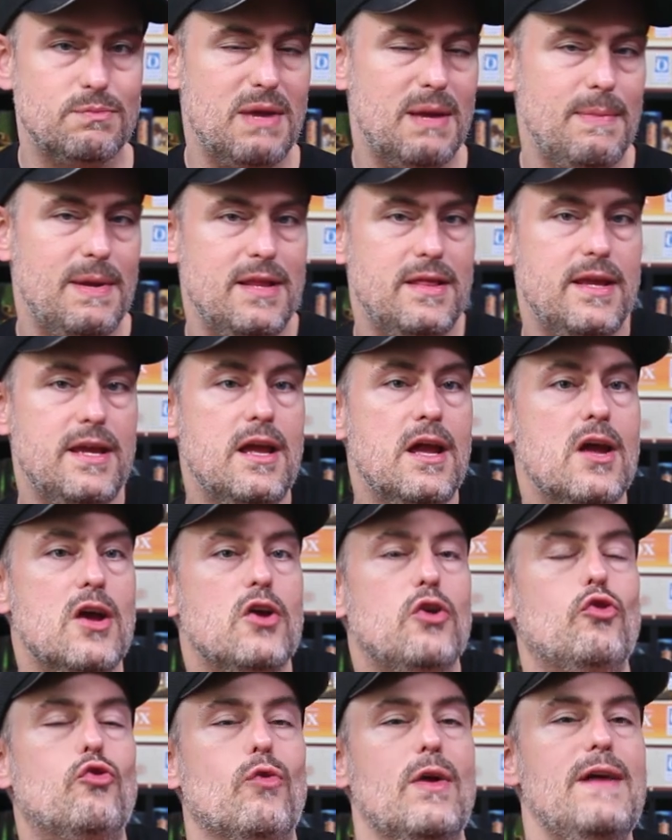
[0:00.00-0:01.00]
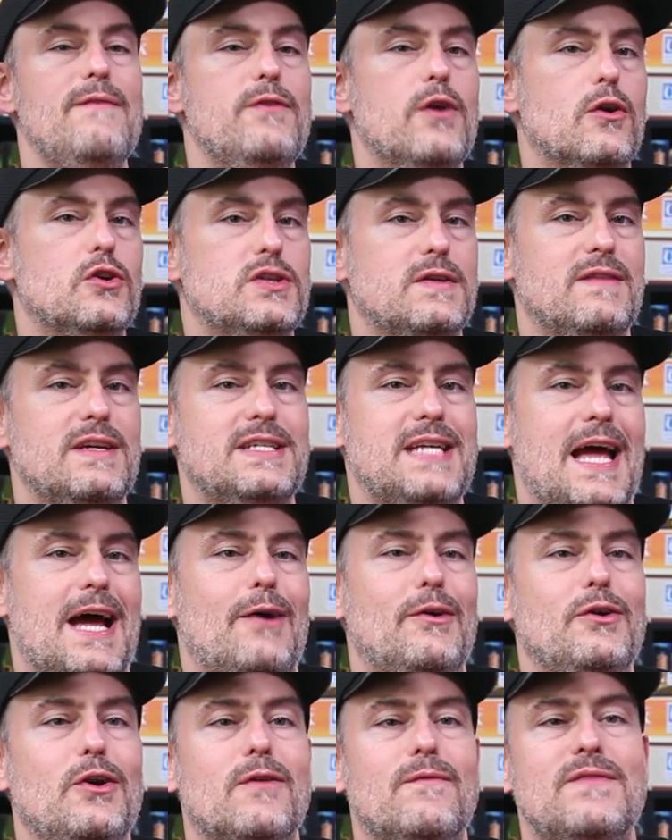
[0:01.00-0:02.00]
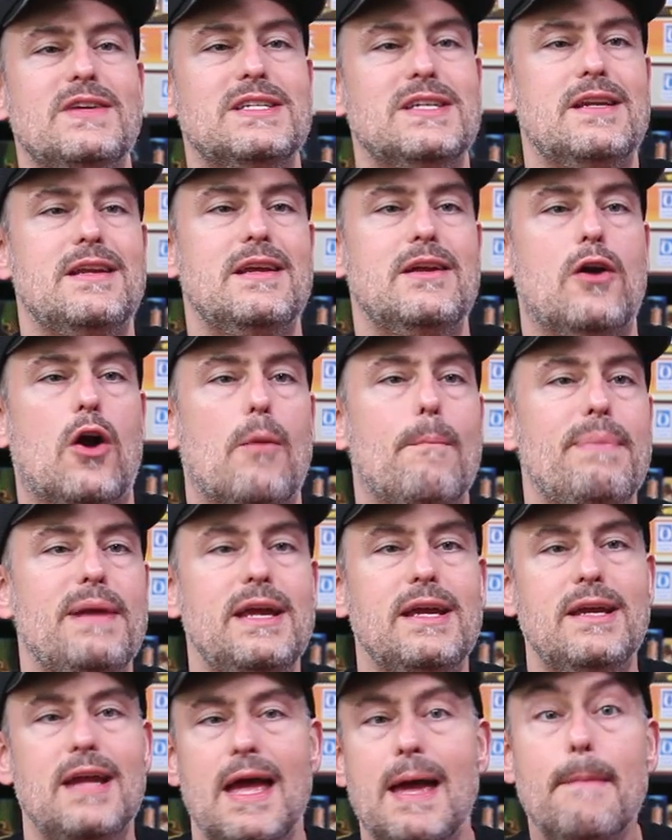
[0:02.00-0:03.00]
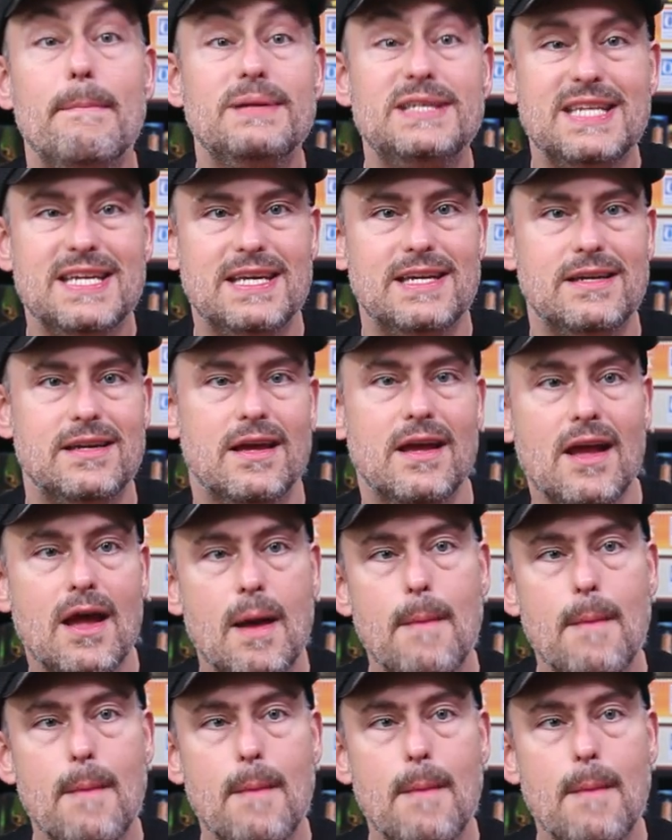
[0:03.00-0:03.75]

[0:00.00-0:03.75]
Maybe the graveyards of the town you're visiting are being emptied.